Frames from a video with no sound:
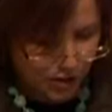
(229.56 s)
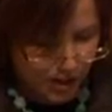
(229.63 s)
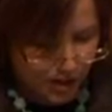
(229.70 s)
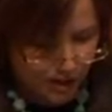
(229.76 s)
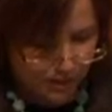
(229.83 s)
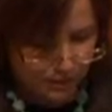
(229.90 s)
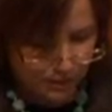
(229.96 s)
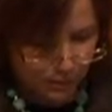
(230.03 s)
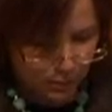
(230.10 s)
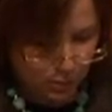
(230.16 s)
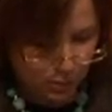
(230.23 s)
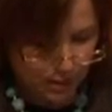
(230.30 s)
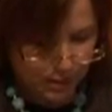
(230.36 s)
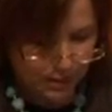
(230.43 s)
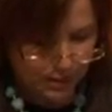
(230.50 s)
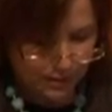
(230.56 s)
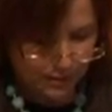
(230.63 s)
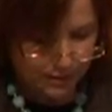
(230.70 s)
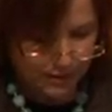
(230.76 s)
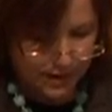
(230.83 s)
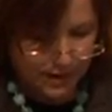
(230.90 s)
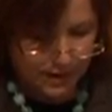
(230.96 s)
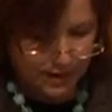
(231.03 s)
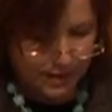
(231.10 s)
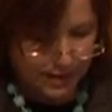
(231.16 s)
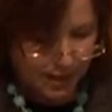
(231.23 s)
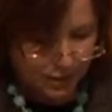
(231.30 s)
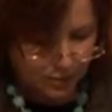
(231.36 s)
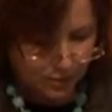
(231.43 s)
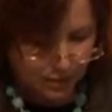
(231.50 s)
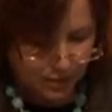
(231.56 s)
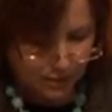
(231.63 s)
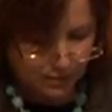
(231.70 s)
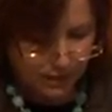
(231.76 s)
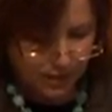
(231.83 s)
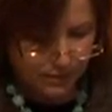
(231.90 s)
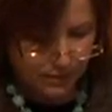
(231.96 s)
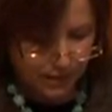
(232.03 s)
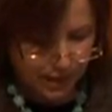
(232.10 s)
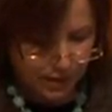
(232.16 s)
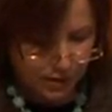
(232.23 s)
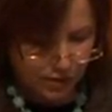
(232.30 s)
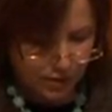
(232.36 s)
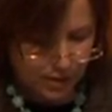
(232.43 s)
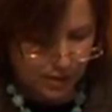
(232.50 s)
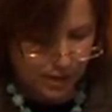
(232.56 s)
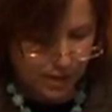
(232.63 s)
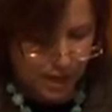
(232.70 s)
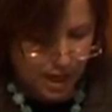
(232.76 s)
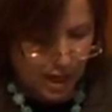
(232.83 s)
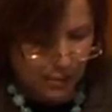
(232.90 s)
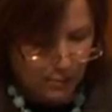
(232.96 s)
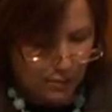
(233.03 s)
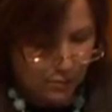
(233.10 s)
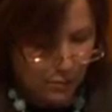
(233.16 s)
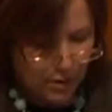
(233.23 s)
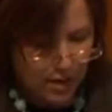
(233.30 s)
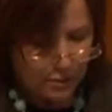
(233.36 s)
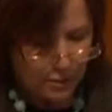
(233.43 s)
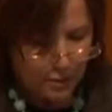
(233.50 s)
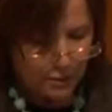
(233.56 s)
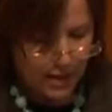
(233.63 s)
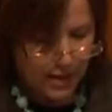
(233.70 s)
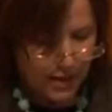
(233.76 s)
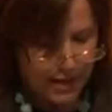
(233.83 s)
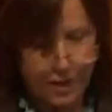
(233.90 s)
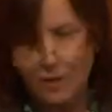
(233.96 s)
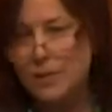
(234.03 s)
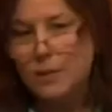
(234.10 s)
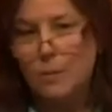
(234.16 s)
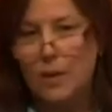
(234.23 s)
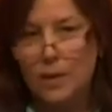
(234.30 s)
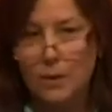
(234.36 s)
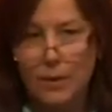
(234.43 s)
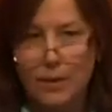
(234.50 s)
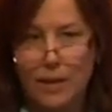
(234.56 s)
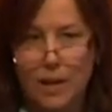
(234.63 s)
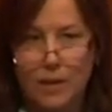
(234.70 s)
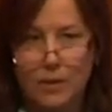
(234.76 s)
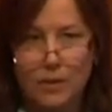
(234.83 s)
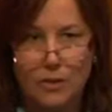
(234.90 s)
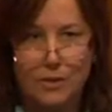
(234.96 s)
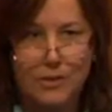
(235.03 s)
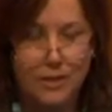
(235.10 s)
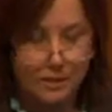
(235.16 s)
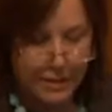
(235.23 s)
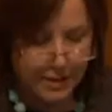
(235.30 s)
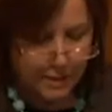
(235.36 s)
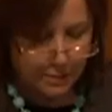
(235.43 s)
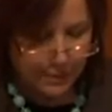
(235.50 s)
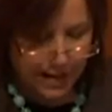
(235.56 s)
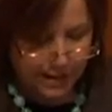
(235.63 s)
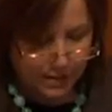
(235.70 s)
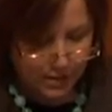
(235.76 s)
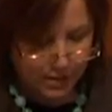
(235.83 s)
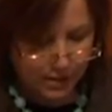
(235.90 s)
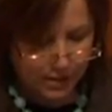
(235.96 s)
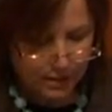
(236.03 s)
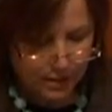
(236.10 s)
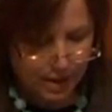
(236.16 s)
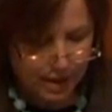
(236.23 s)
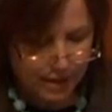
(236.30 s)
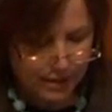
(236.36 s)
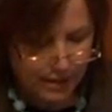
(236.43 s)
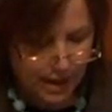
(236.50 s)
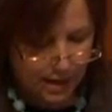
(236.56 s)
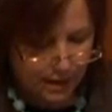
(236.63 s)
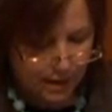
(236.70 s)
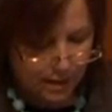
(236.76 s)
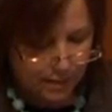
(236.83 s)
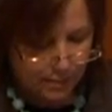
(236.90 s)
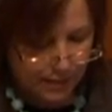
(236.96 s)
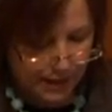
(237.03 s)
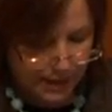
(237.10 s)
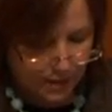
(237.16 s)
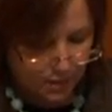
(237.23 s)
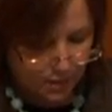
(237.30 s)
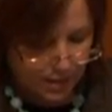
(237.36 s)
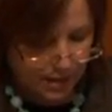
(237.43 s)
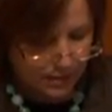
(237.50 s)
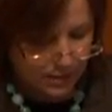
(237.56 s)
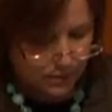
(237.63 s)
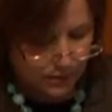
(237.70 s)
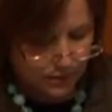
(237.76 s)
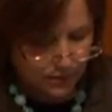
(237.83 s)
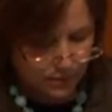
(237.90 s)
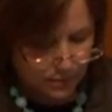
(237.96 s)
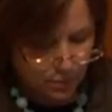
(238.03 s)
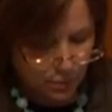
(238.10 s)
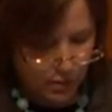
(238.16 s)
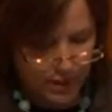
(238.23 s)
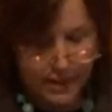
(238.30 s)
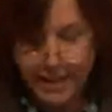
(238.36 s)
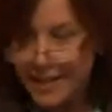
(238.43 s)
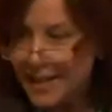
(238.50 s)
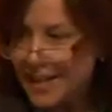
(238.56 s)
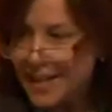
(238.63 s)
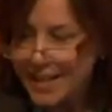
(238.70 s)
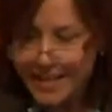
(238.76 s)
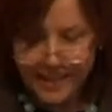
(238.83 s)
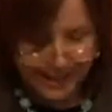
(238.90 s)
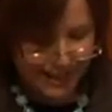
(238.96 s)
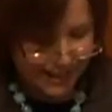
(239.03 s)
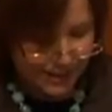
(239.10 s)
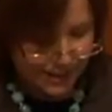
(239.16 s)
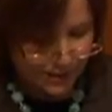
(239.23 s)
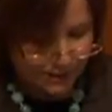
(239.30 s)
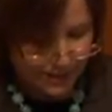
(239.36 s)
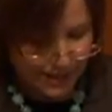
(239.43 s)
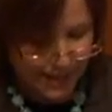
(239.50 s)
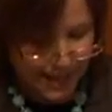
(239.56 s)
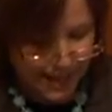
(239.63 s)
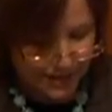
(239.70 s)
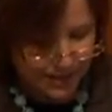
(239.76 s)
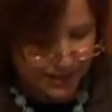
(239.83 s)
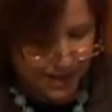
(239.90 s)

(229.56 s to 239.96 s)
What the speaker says: chair of the board of the Center for Interfaith Relations. Before I move on, I also want to acknowledge our series sponsor, Stockyards Bank and Trust, for their support. And I'd like to invite Kathy